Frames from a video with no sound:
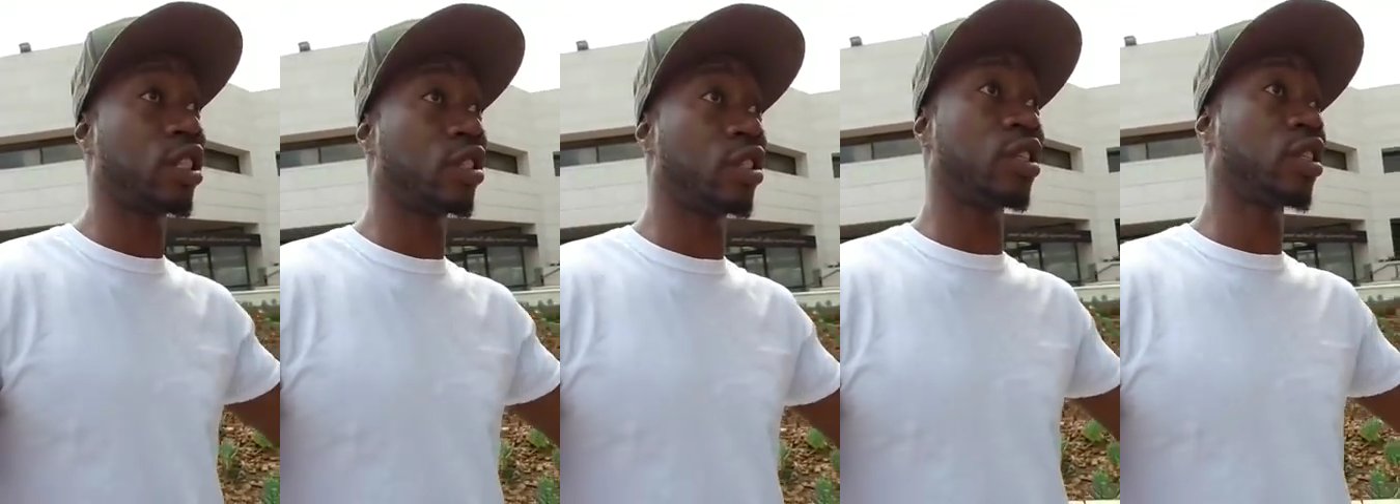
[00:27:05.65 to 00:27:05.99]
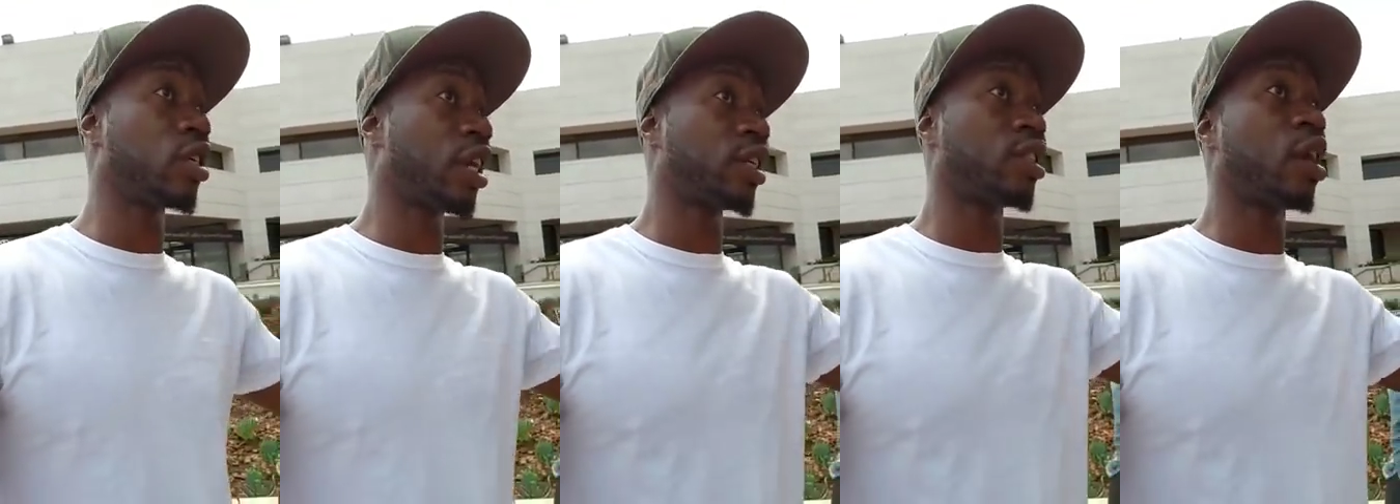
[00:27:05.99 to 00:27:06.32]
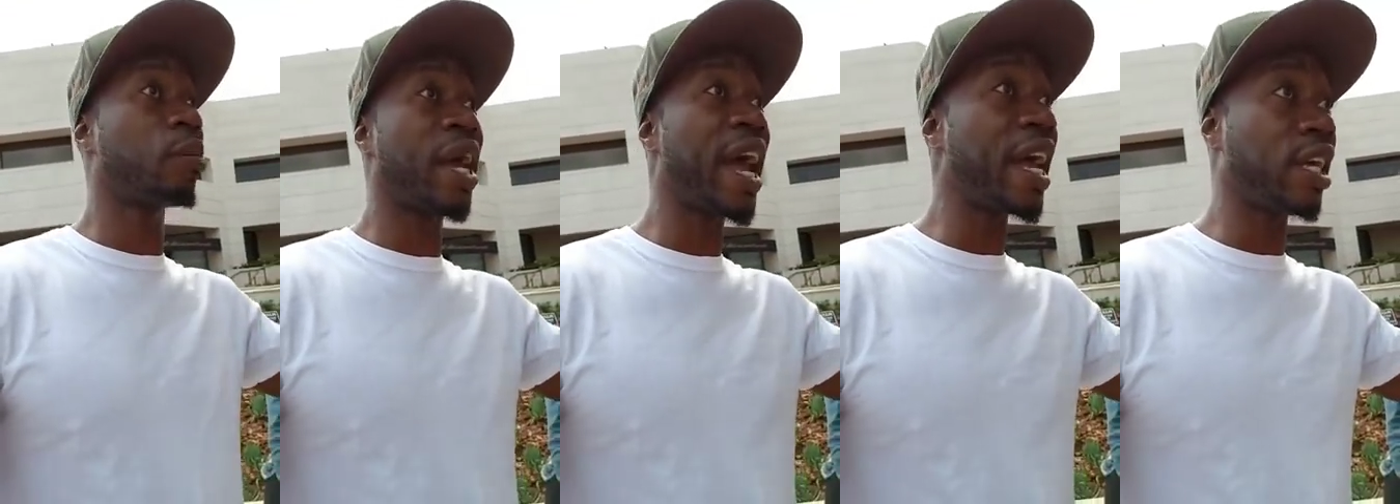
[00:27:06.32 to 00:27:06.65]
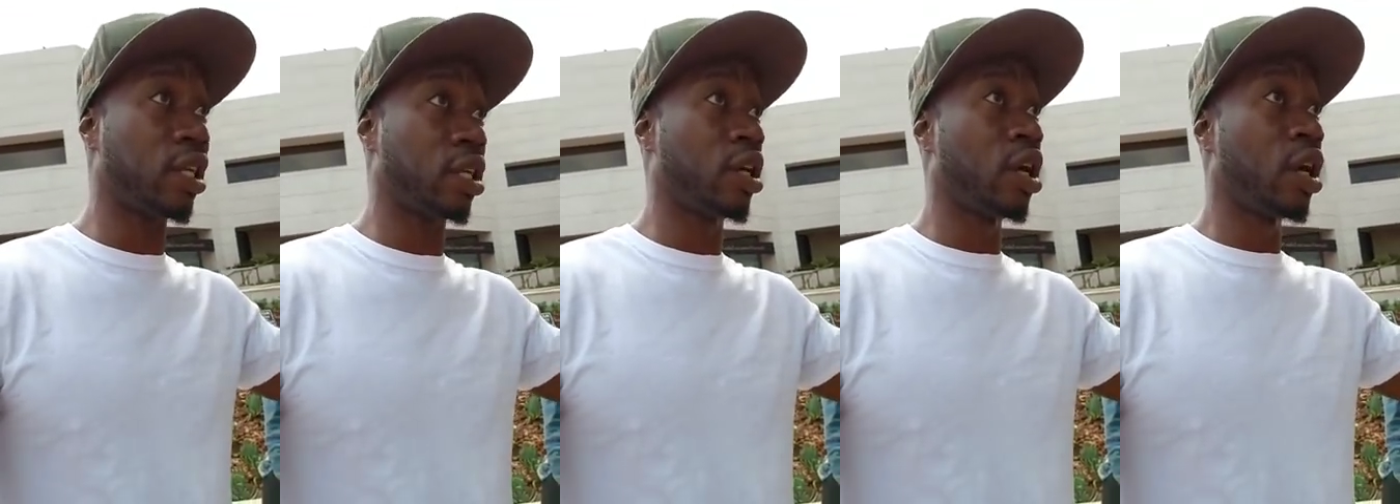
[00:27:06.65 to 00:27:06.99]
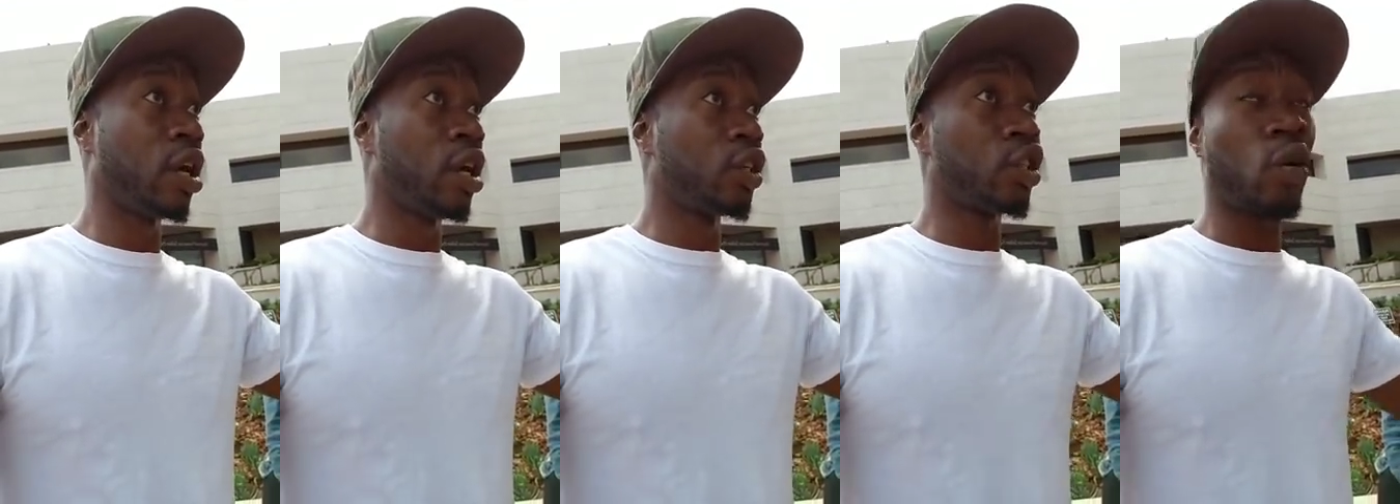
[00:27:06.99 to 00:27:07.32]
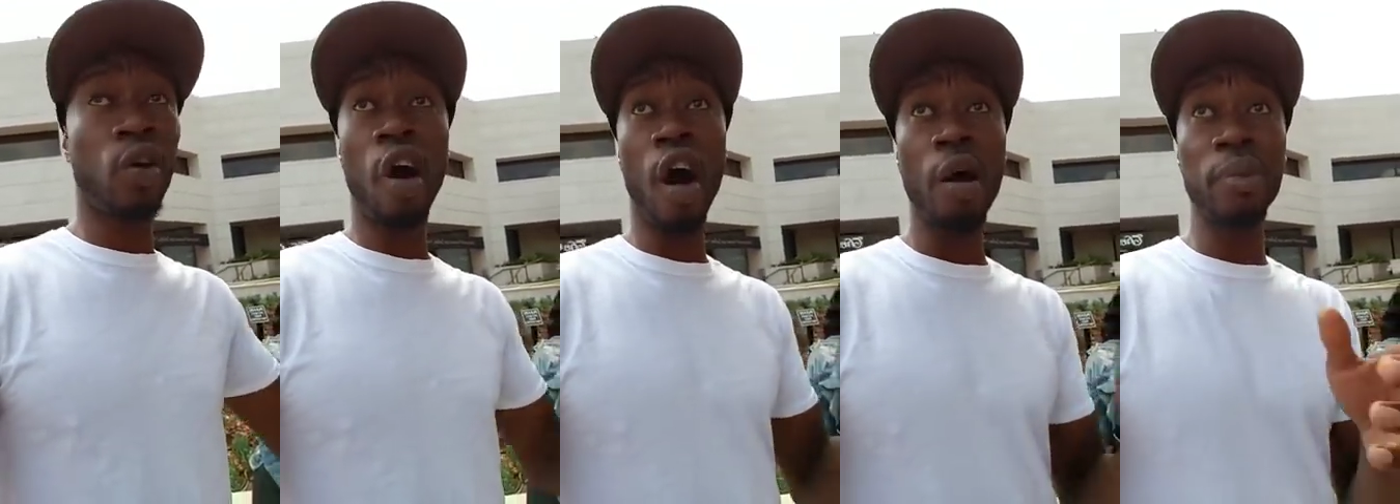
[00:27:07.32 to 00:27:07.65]
to exist because that's number 8. So
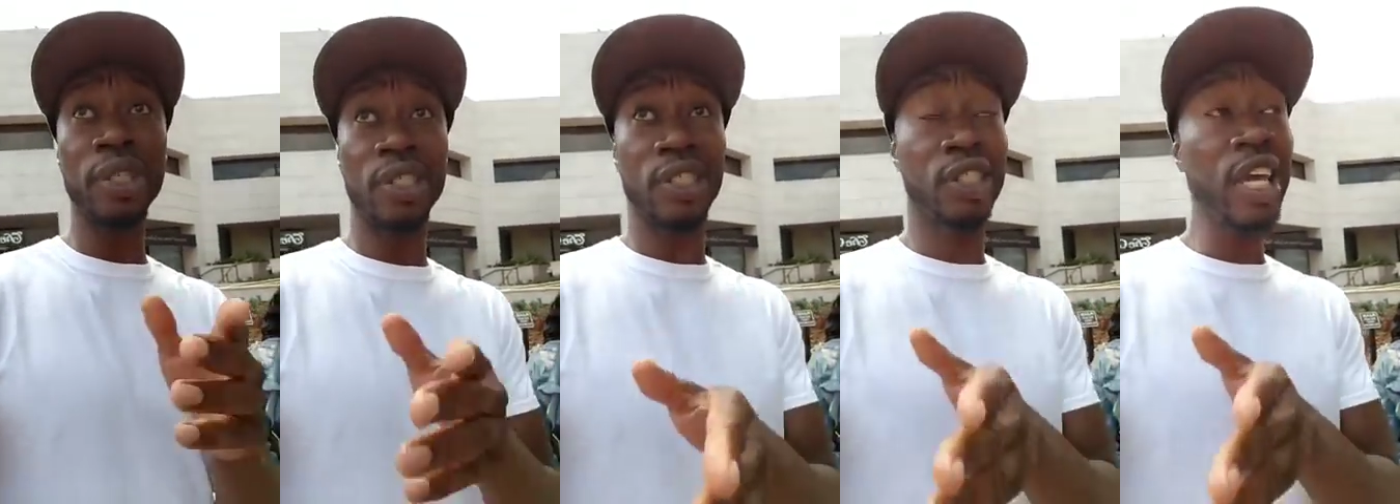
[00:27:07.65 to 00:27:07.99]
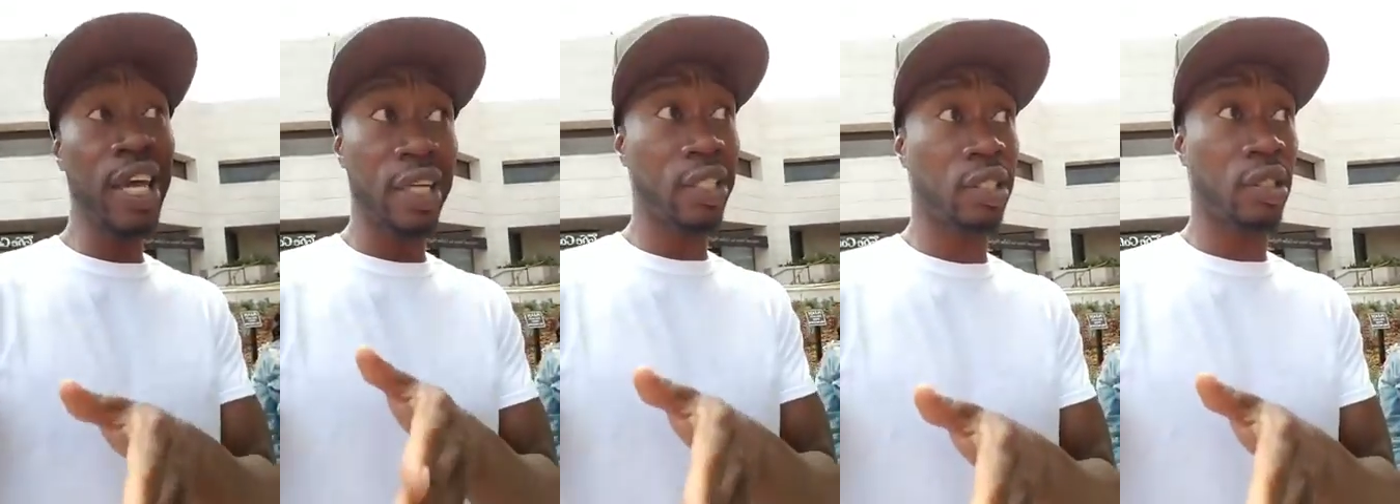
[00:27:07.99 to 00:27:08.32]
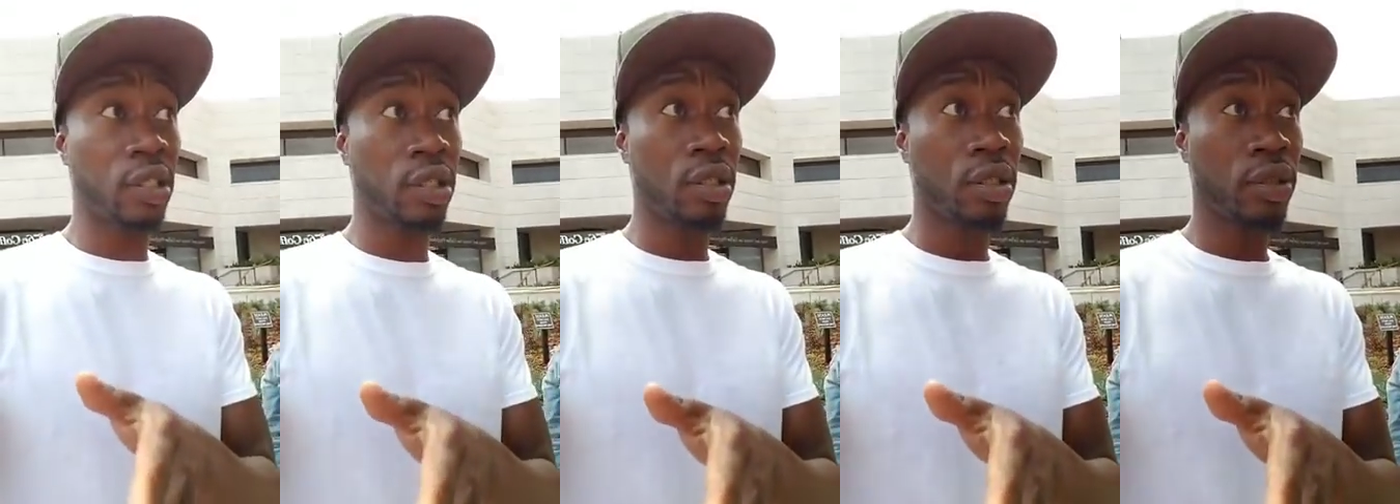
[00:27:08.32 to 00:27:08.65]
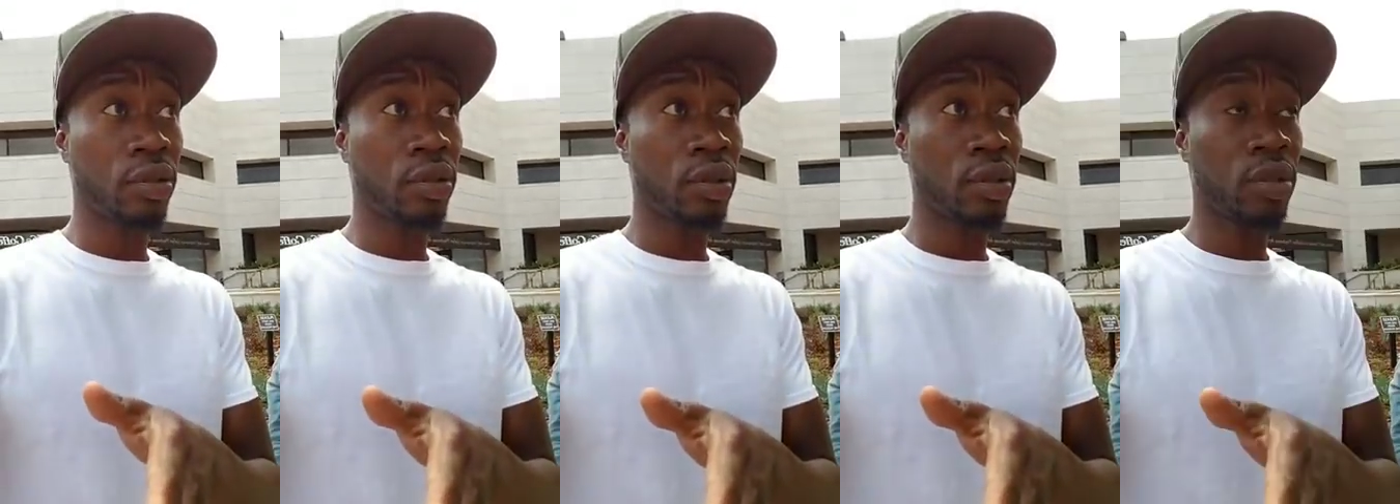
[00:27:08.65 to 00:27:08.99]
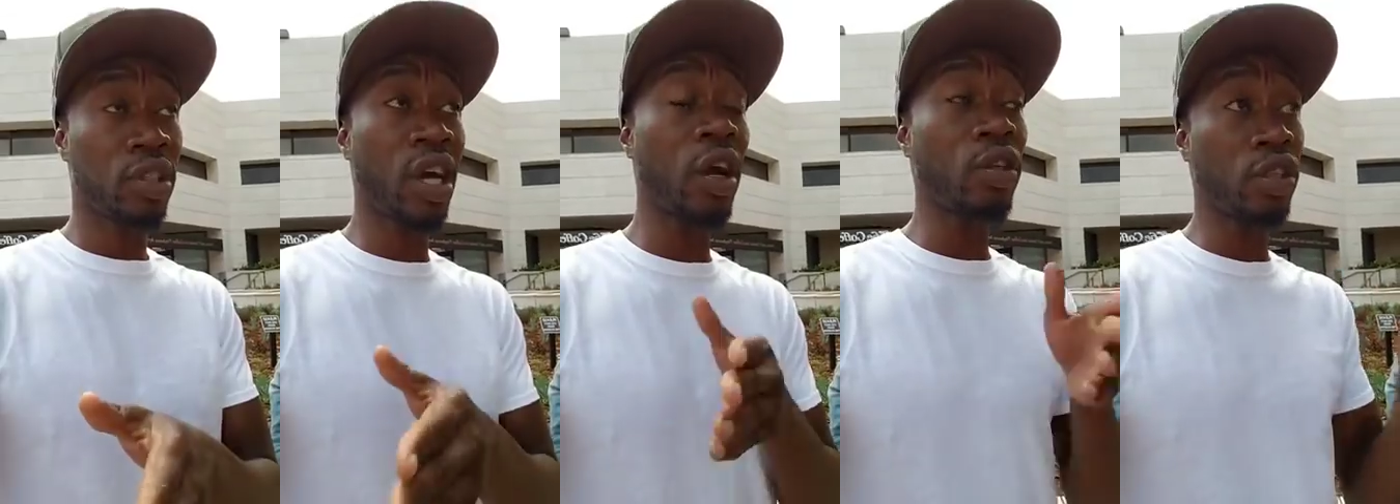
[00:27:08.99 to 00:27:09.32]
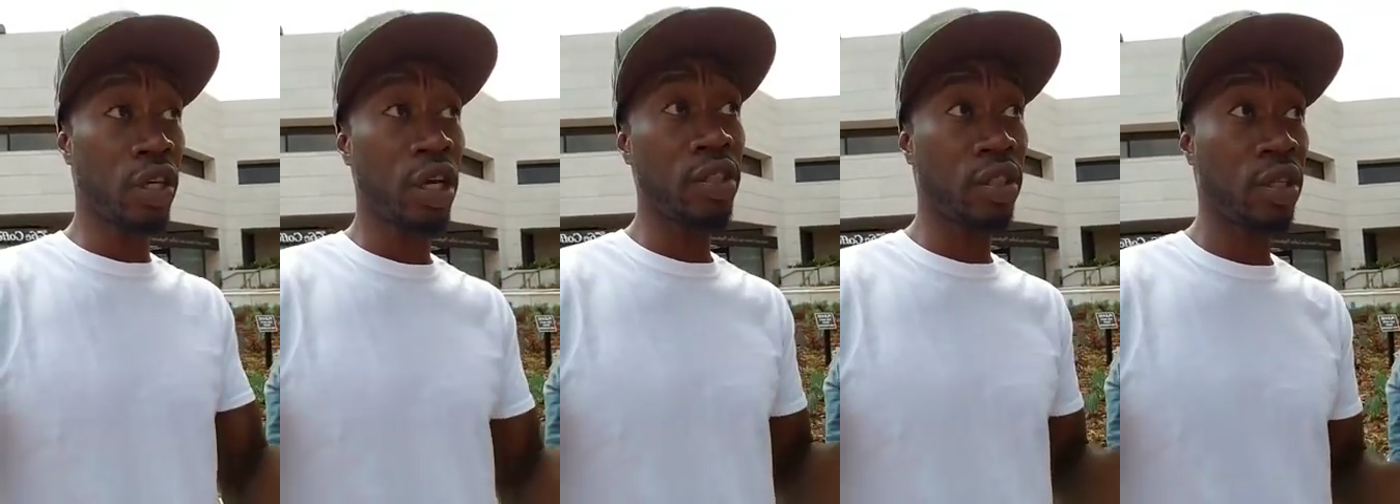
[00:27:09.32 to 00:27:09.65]
carbon 6 tells
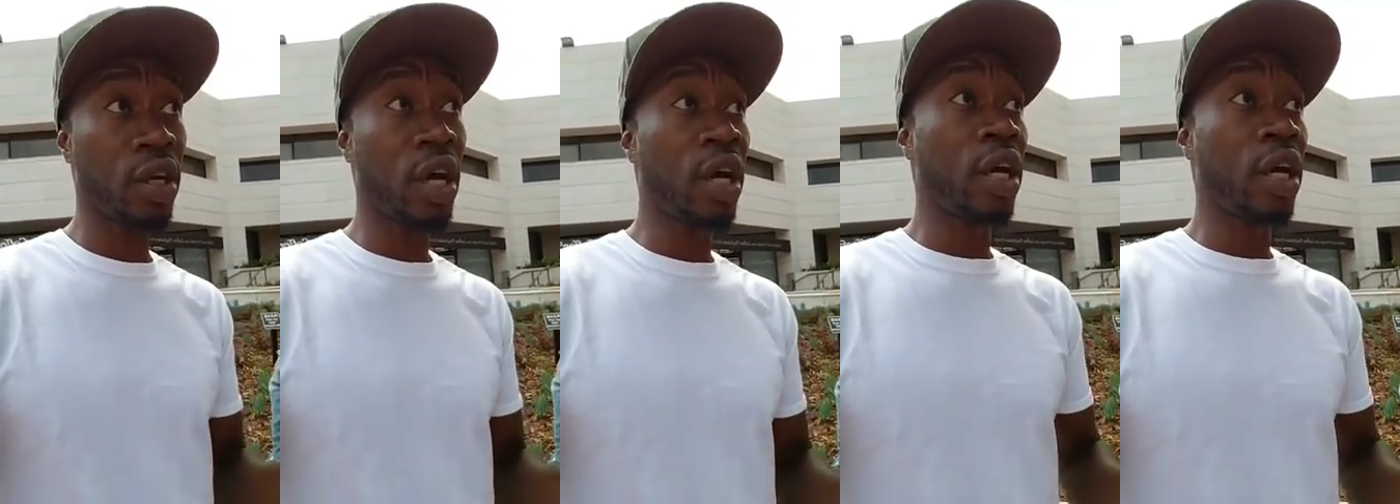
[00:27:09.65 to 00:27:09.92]
us,